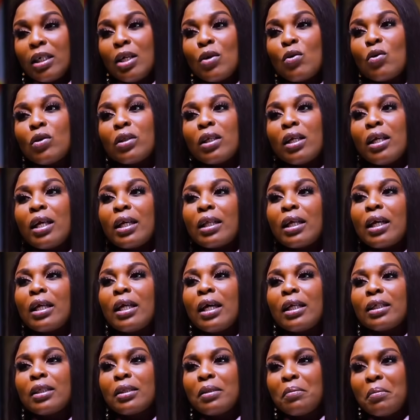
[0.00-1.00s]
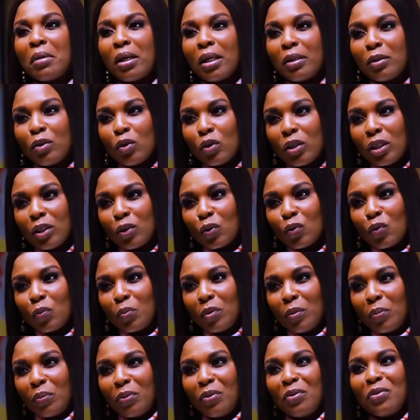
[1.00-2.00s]
They wrote a letter that, you these two
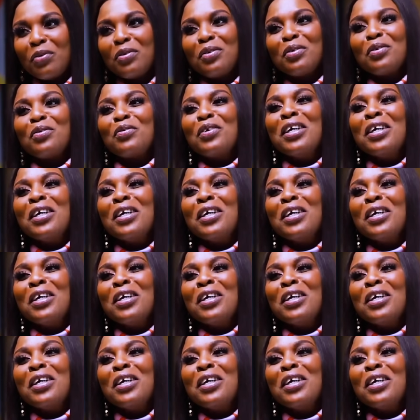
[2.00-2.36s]
people,